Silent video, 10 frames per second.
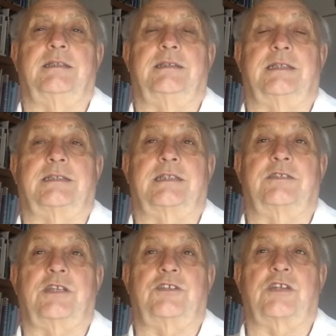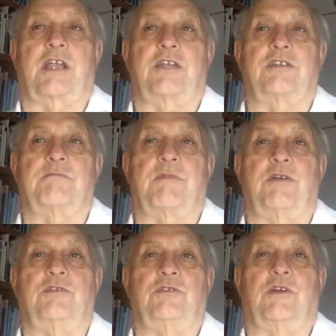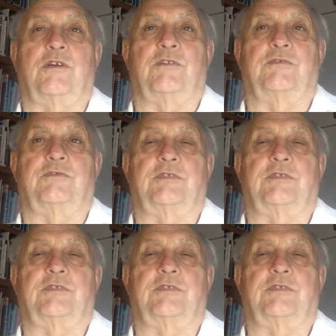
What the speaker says: distance education mode of